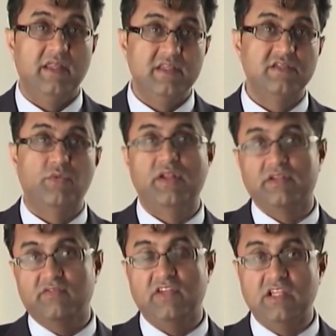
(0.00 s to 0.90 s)
there's a
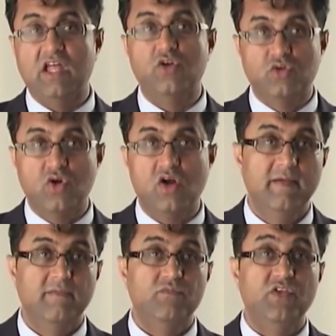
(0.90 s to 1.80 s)
relatively low
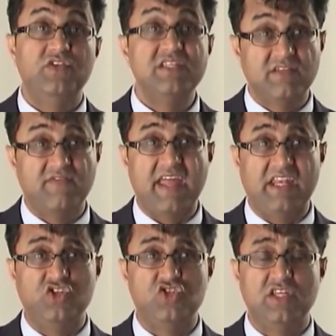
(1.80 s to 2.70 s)
cost. The
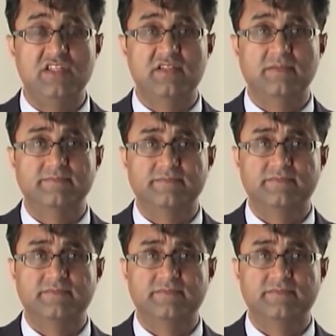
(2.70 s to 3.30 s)
disadvantage is